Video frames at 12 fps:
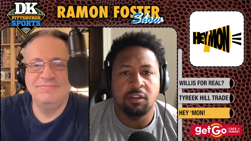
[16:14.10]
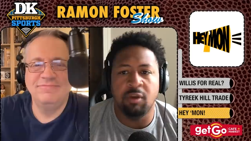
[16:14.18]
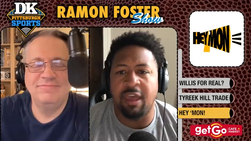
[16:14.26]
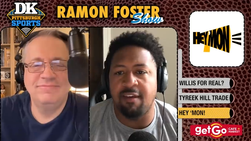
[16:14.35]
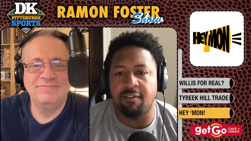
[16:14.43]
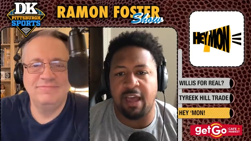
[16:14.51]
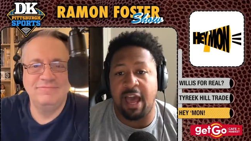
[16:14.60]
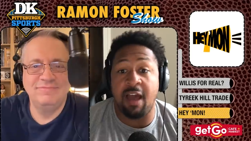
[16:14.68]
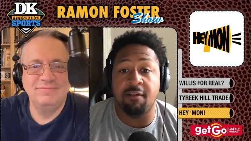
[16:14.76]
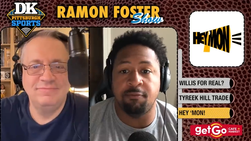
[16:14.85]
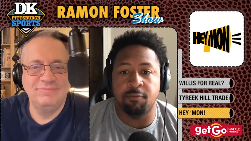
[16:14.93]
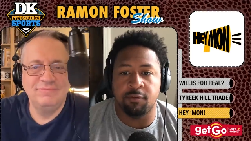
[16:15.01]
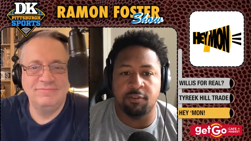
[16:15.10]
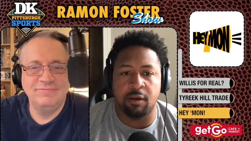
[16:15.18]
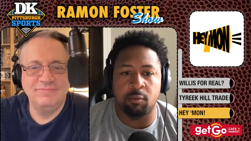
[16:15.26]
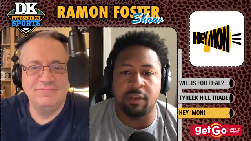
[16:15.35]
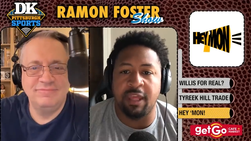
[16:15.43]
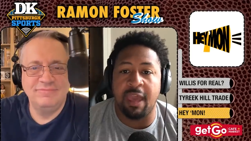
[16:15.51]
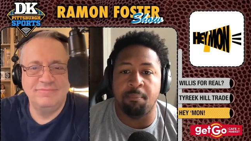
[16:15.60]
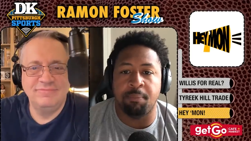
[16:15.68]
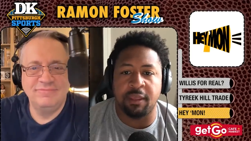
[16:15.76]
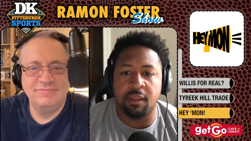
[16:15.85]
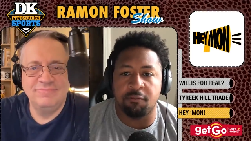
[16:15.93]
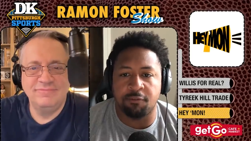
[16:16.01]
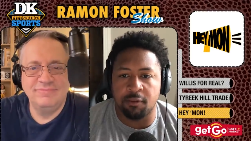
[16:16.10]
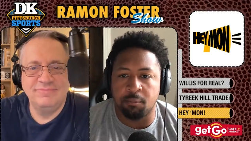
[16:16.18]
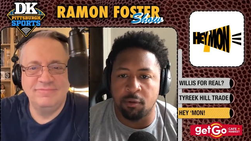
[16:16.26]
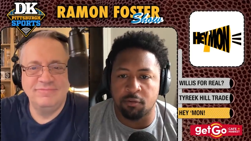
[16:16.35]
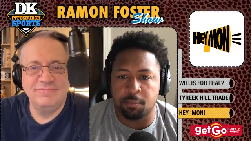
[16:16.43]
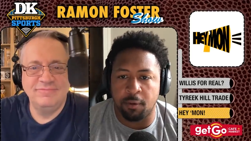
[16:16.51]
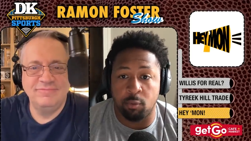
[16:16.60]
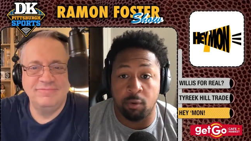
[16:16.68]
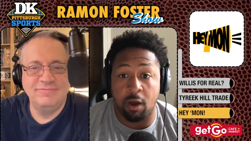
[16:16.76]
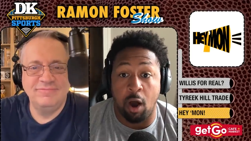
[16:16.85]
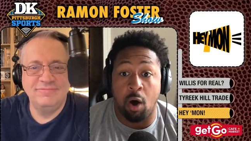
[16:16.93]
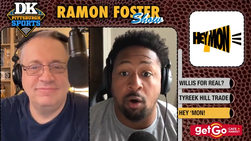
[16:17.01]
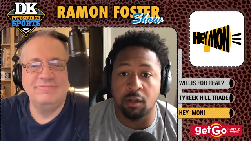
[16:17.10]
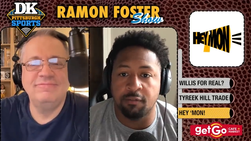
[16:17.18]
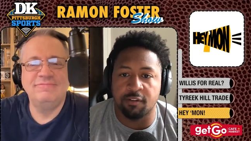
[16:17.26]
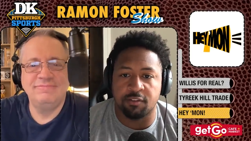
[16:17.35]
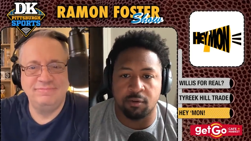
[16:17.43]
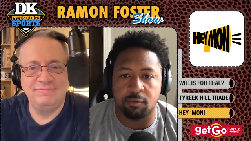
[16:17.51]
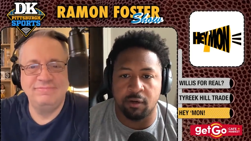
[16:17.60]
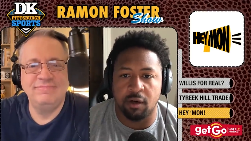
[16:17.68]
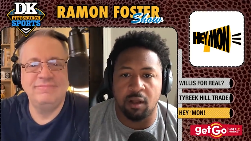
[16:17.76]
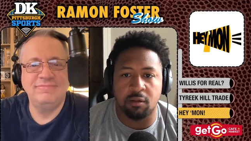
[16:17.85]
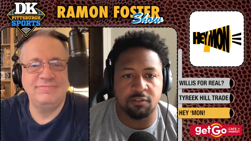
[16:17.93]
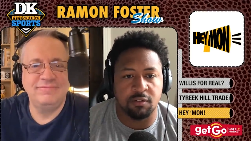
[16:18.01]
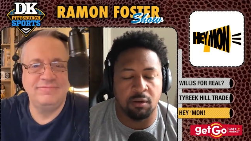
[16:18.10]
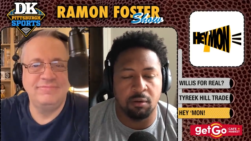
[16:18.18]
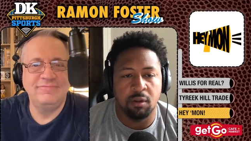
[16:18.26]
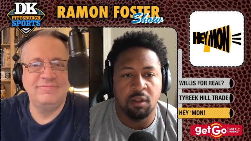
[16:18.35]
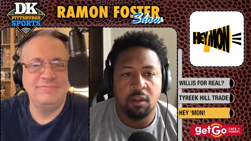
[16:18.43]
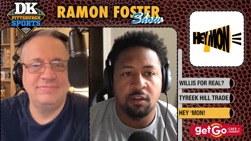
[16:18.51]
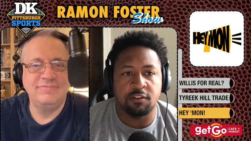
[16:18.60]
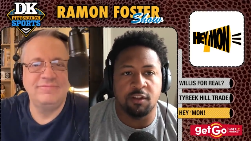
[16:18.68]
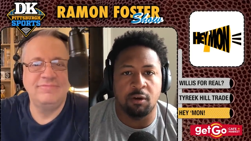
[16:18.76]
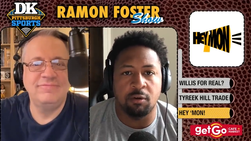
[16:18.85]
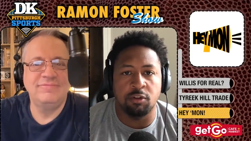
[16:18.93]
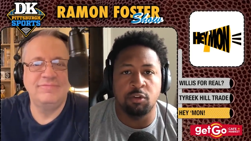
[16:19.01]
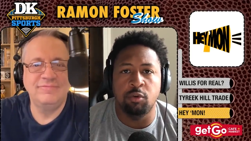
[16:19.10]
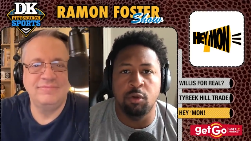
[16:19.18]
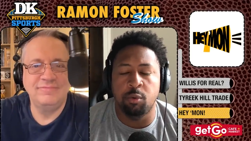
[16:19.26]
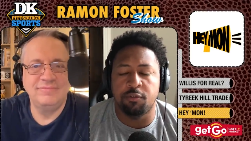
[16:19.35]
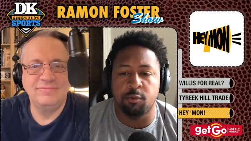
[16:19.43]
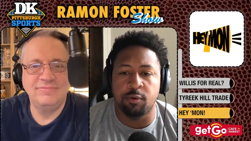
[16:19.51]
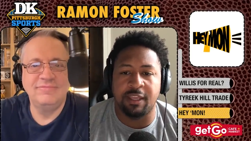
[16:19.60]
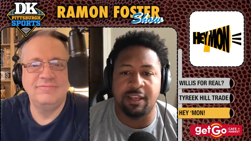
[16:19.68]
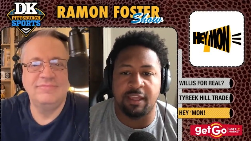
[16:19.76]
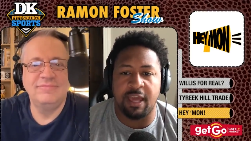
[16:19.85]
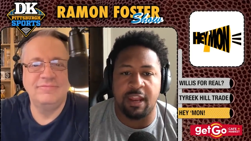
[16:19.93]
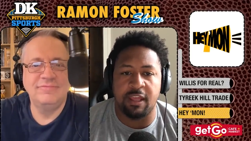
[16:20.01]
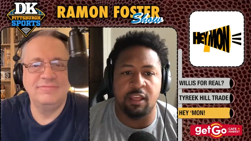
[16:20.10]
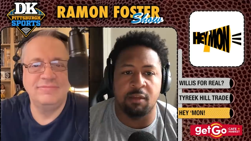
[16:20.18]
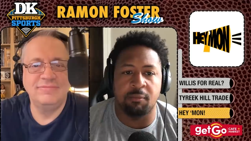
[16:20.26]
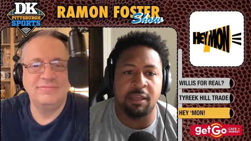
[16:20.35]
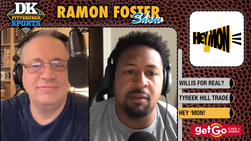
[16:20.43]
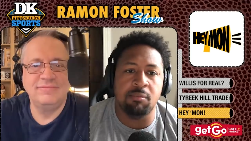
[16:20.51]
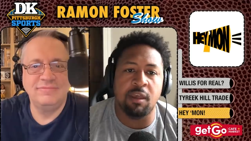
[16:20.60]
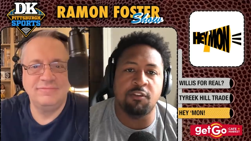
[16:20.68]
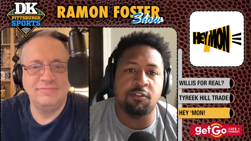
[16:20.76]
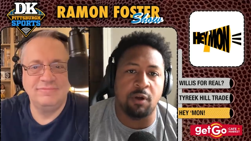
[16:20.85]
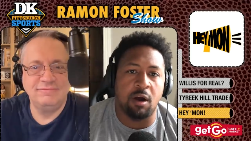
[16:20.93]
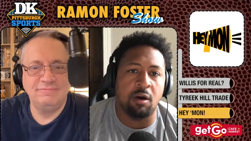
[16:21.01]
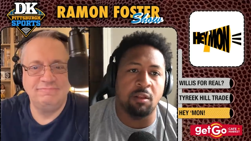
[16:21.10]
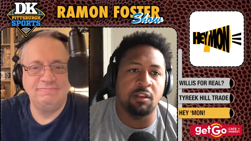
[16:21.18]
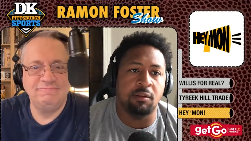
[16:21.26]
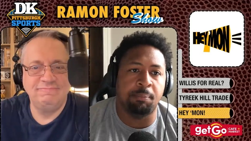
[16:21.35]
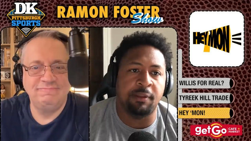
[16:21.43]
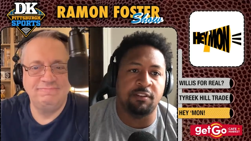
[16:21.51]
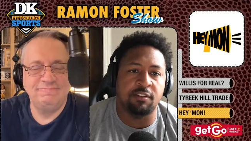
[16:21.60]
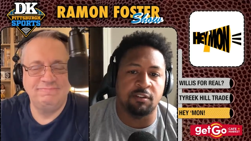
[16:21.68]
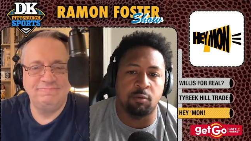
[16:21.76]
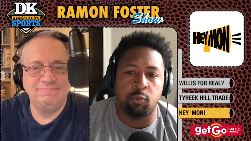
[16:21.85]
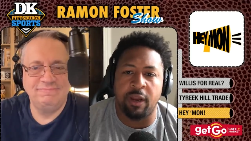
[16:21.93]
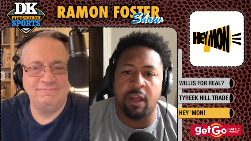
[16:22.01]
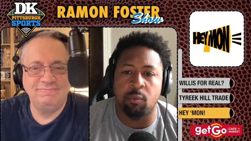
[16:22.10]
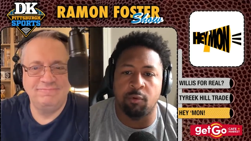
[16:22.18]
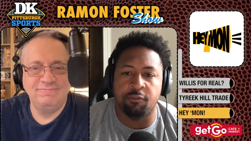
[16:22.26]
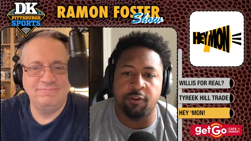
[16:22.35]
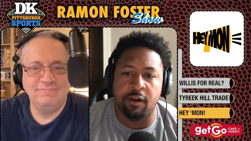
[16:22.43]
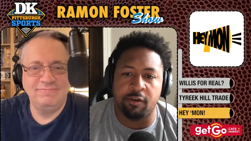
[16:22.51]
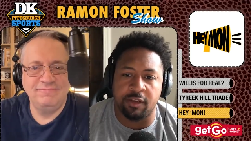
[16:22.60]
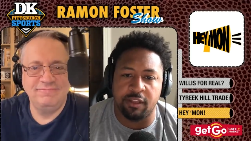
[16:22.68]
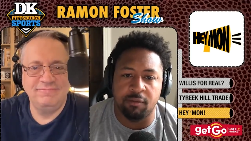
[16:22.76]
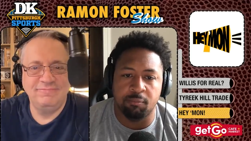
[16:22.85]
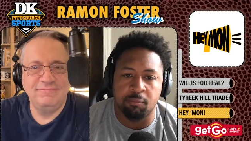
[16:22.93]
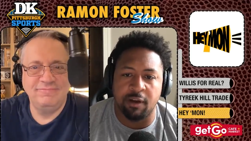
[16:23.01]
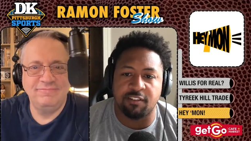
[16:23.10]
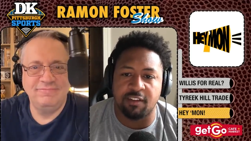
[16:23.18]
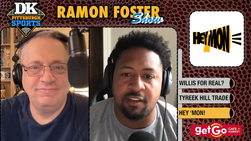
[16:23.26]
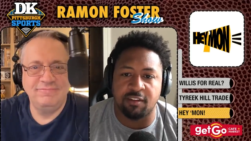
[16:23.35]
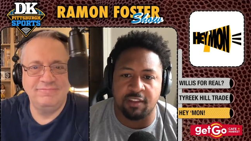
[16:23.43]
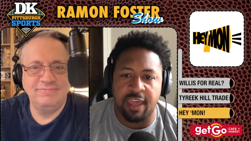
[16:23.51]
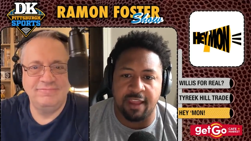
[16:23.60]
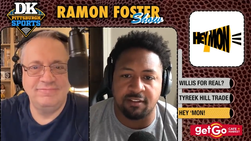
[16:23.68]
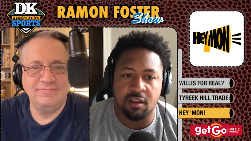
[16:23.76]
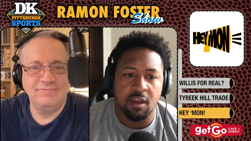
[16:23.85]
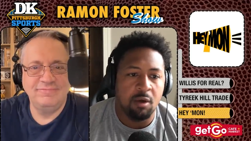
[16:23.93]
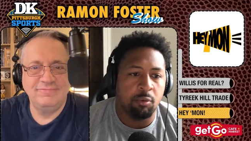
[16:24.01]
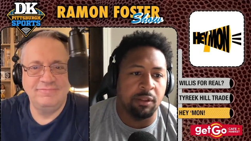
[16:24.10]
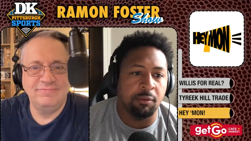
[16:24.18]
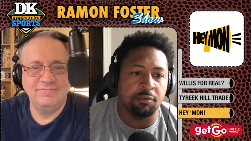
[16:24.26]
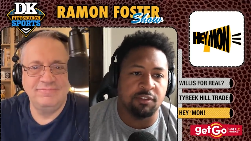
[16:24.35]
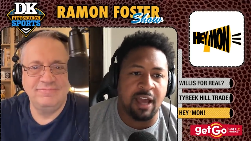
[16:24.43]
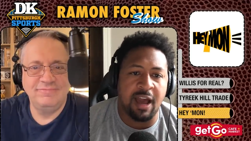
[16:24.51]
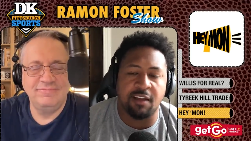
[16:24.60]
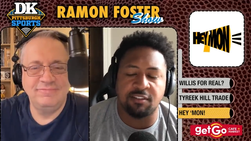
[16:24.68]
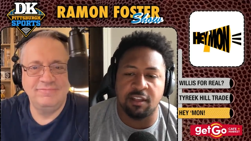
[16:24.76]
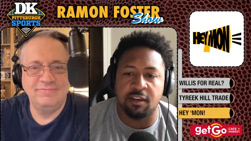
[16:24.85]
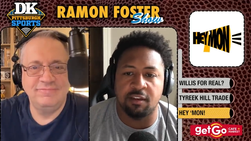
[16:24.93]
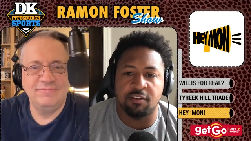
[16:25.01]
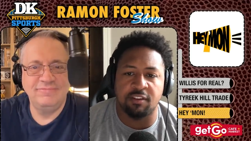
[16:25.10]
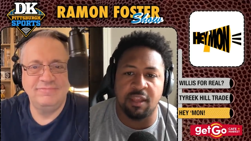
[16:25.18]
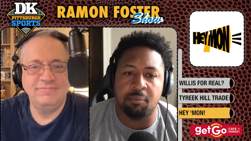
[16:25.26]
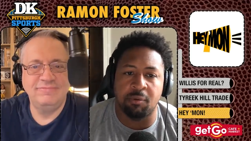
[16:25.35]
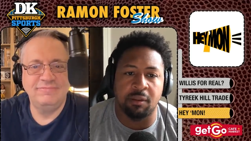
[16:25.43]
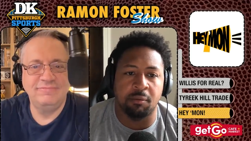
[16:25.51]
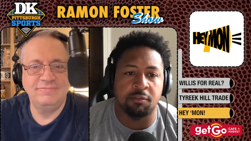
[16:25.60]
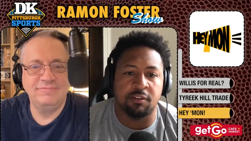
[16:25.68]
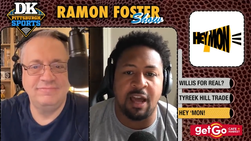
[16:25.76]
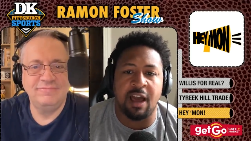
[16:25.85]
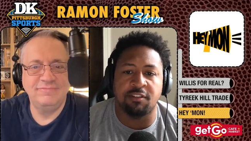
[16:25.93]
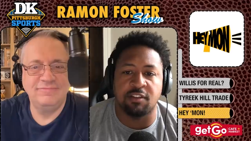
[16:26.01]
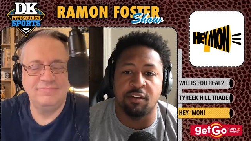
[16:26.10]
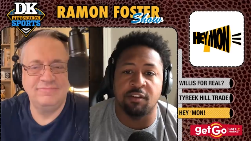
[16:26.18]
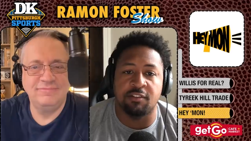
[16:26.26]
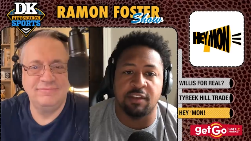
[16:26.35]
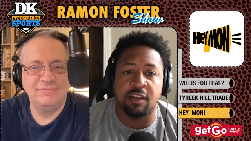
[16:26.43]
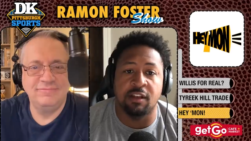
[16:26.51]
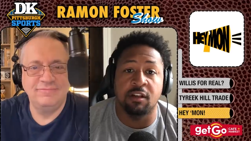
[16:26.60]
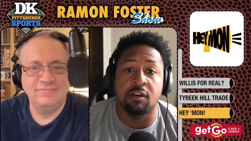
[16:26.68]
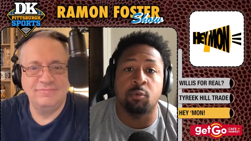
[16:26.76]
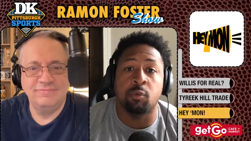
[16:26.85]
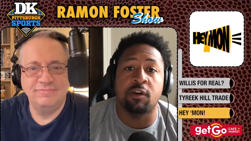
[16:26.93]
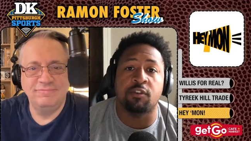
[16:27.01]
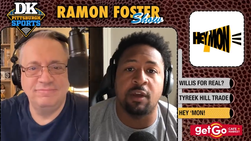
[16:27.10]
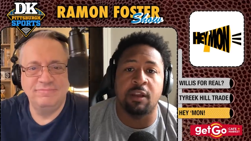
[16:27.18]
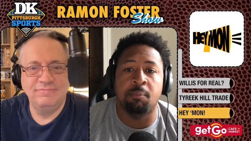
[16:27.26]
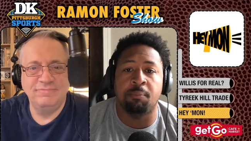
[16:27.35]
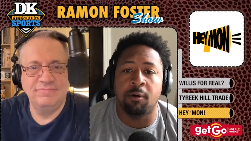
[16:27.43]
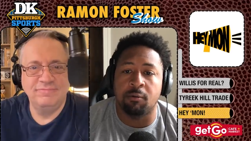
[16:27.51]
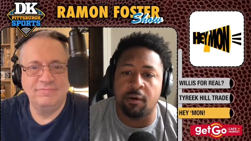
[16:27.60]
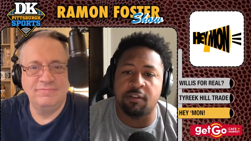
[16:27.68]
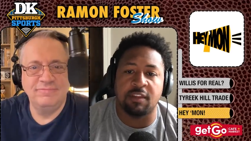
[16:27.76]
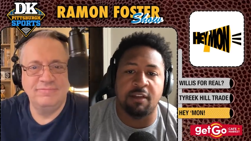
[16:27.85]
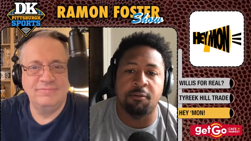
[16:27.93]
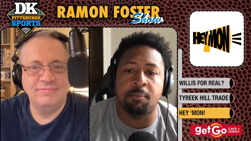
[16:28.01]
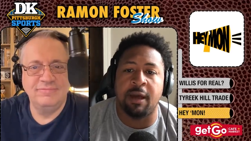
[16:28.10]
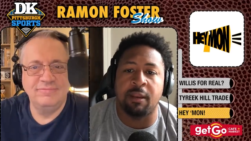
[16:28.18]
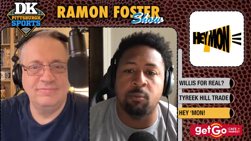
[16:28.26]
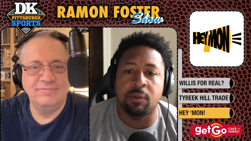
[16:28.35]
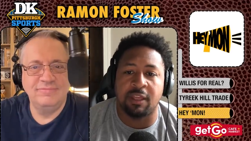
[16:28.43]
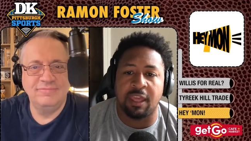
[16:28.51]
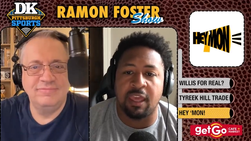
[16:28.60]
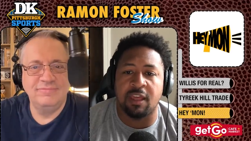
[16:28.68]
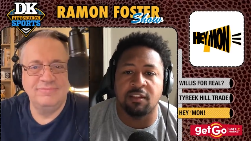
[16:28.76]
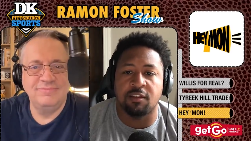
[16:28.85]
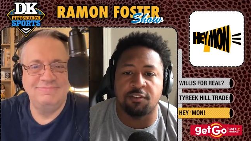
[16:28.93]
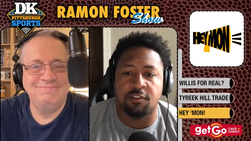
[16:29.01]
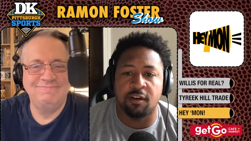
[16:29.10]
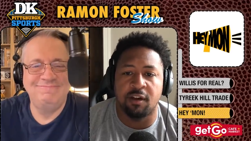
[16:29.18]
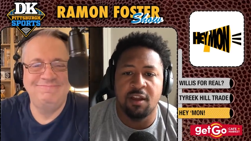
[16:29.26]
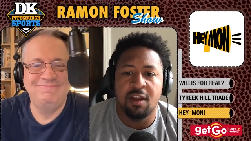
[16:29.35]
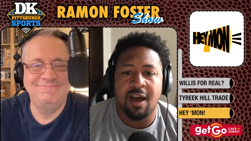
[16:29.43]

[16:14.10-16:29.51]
Speaker 1: You have I was there when he had Ben for the most part. Well, all of his career also. So you knew what you were getting out of him. He made sure all of the pieces around were very much intact, whether it was guys getting in shape, whether it was guys understanding, look, we're trying to boat race everybody we can this year.